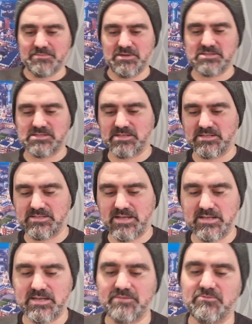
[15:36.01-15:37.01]
It means it's going to
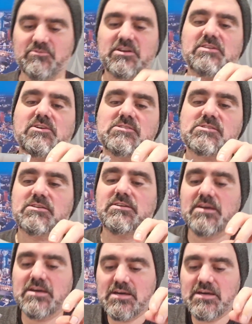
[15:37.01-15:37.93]
stay together really nicely.